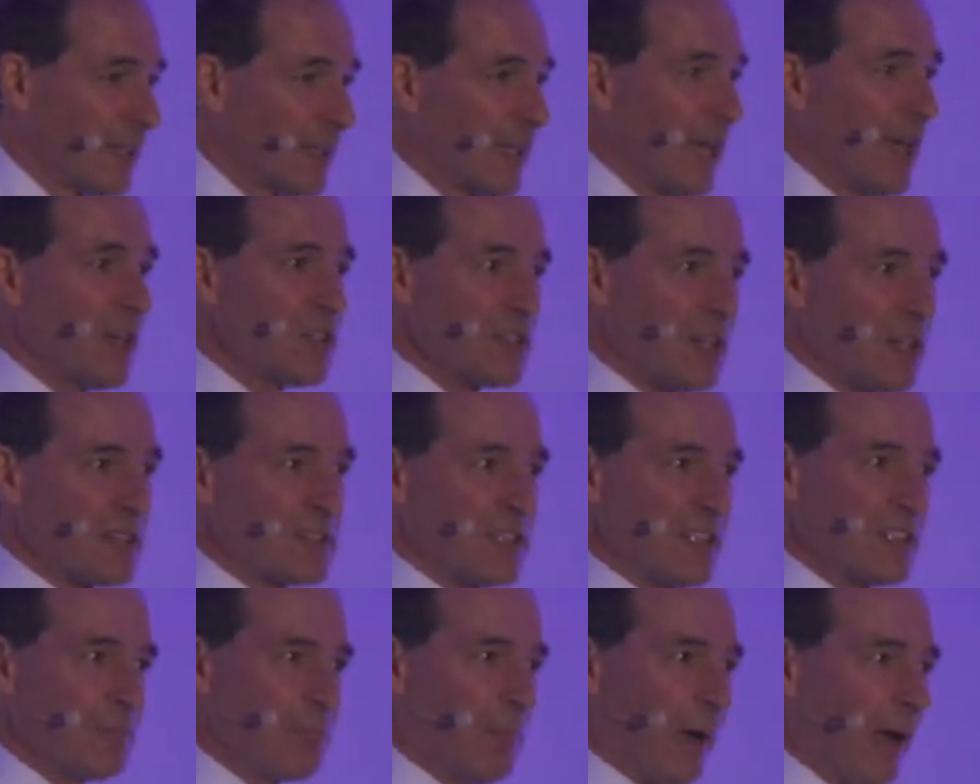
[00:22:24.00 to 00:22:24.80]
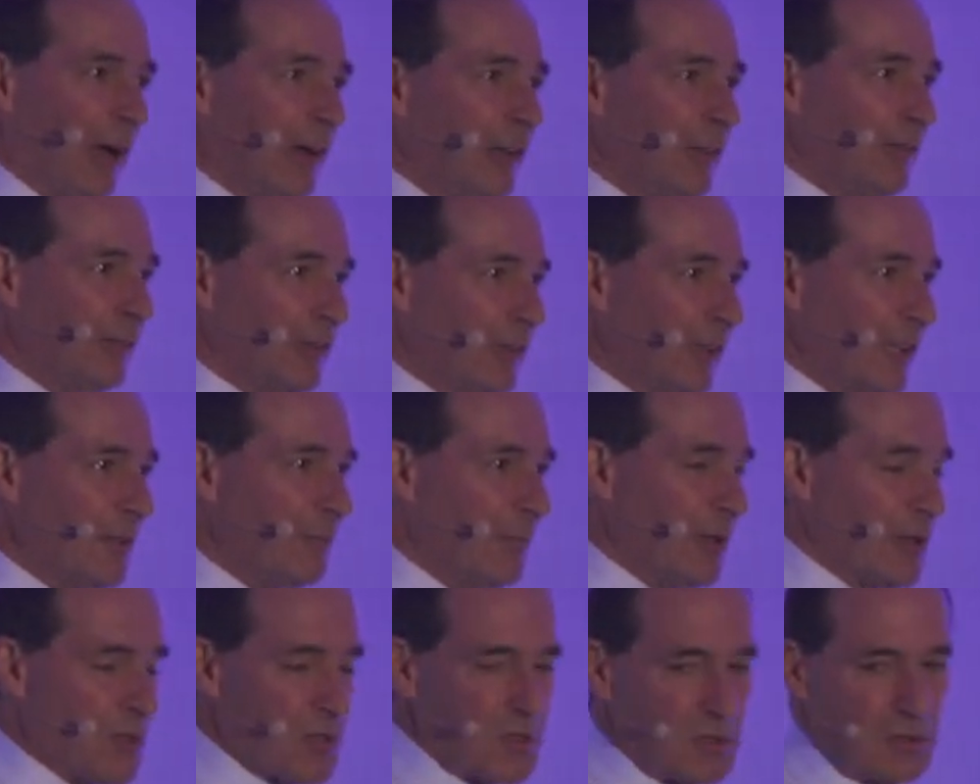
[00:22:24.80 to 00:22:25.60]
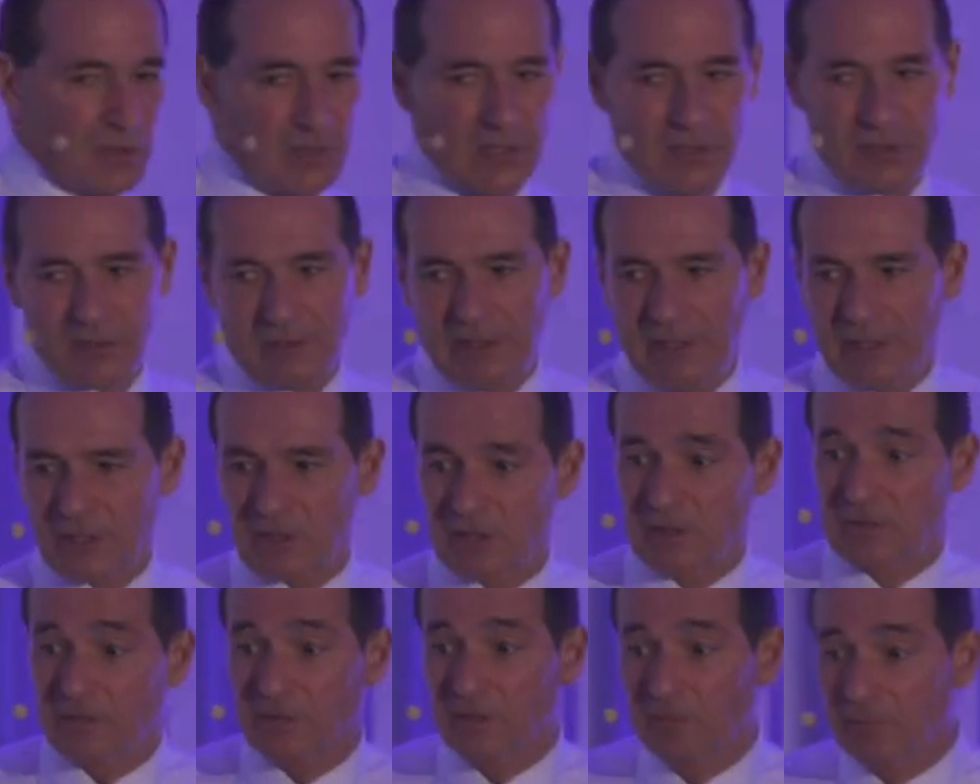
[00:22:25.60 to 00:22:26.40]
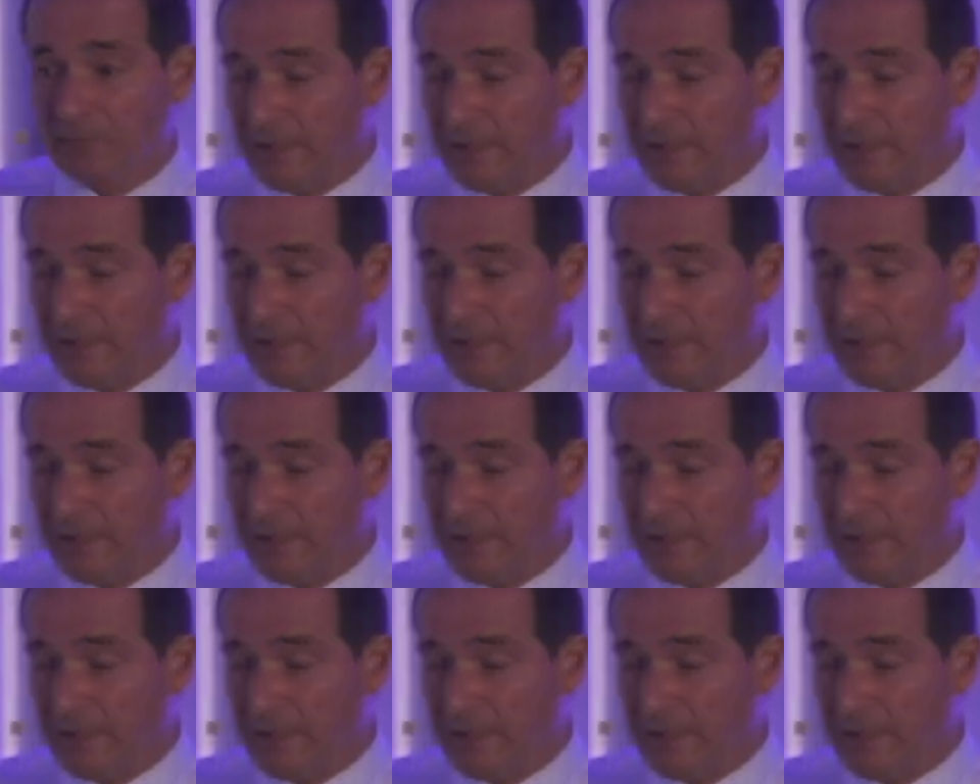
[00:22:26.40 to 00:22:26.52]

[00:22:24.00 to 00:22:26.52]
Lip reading: Cash has this powerful emotional attraction for